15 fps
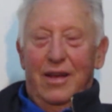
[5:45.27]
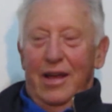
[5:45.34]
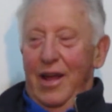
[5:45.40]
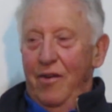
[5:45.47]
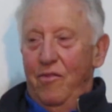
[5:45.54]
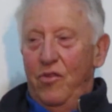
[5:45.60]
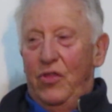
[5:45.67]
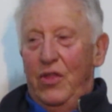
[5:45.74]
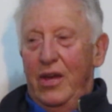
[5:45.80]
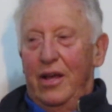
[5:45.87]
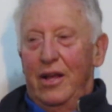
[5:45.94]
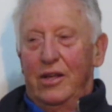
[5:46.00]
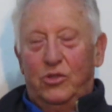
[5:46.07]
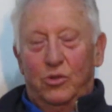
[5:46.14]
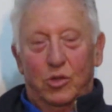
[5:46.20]
Everything
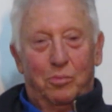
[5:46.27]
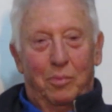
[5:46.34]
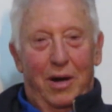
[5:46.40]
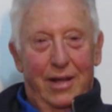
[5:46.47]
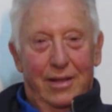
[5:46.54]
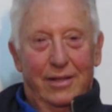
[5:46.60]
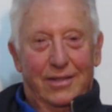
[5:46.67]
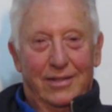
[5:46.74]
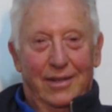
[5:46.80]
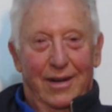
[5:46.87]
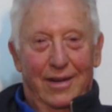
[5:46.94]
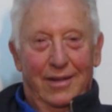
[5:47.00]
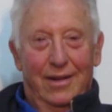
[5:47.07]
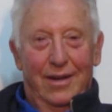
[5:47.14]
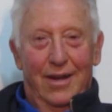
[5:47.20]
else was by the
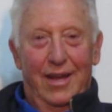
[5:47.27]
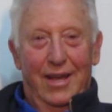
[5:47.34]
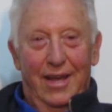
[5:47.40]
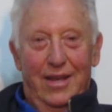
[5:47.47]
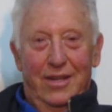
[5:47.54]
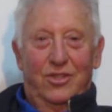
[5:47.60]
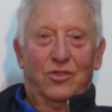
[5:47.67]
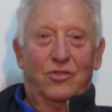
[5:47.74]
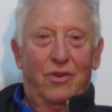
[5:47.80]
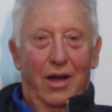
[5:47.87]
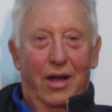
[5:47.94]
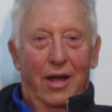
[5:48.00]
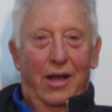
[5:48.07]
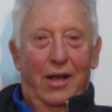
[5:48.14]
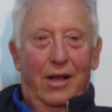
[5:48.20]
side,
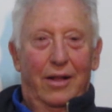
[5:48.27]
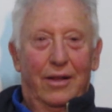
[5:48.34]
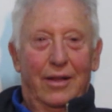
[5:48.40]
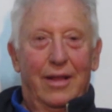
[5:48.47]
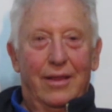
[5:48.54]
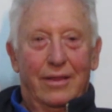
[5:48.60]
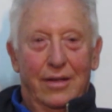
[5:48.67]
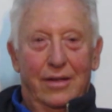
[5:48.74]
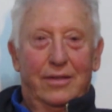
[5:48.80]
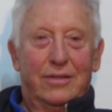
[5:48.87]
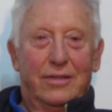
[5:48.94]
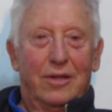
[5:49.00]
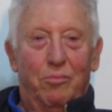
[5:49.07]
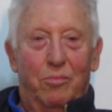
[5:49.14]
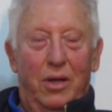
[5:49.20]
Israel and this
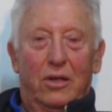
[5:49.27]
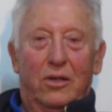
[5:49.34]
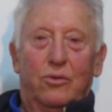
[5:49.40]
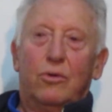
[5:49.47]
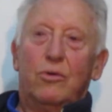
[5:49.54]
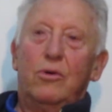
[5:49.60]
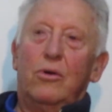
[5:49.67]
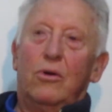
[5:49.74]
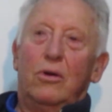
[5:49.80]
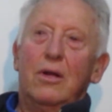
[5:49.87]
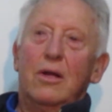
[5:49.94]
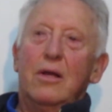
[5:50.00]
and Ben Gurion.